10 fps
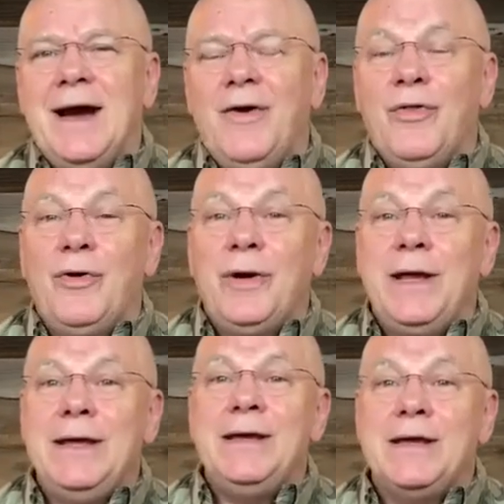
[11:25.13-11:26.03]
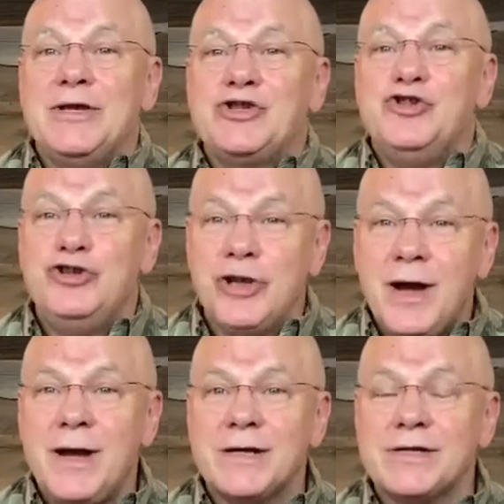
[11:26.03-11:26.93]
although he is
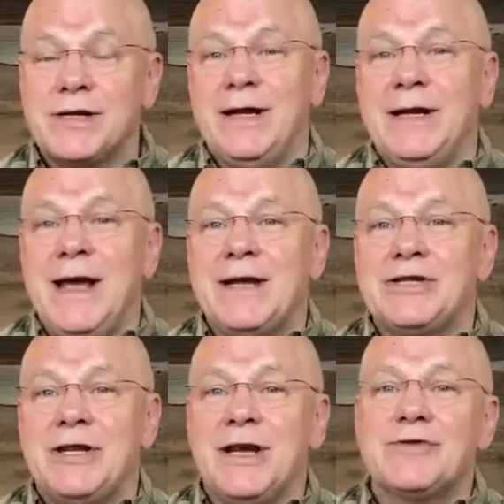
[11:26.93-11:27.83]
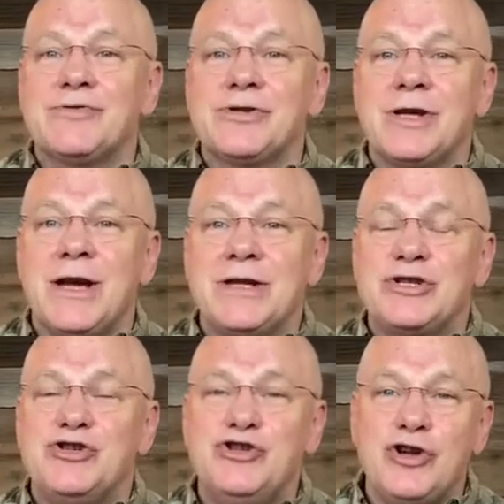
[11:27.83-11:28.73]
just and he has to
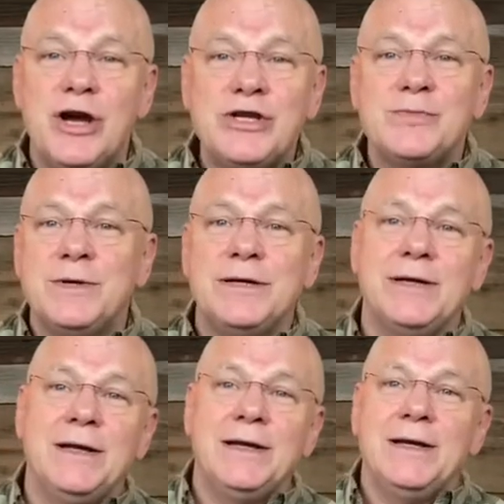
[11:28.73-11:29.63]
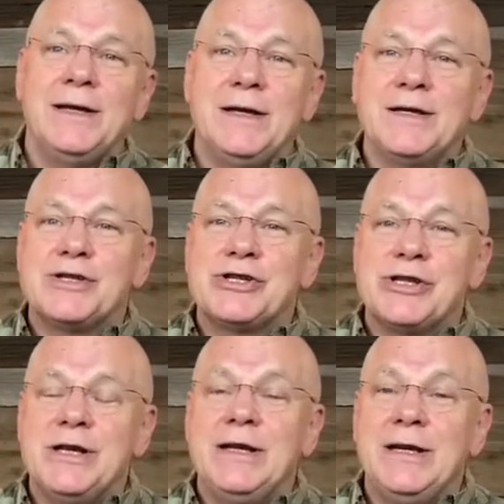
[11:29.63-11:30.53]
exercise judgment against
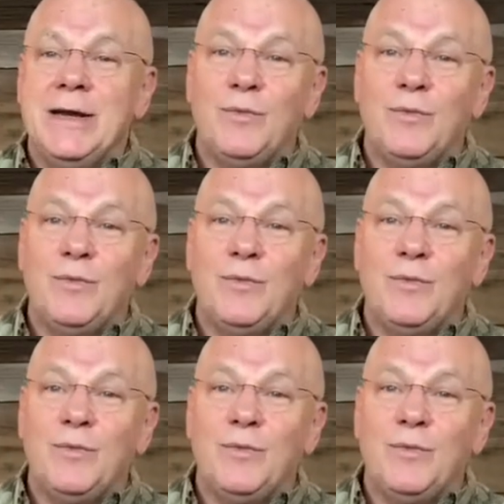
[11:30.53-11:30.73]
sin.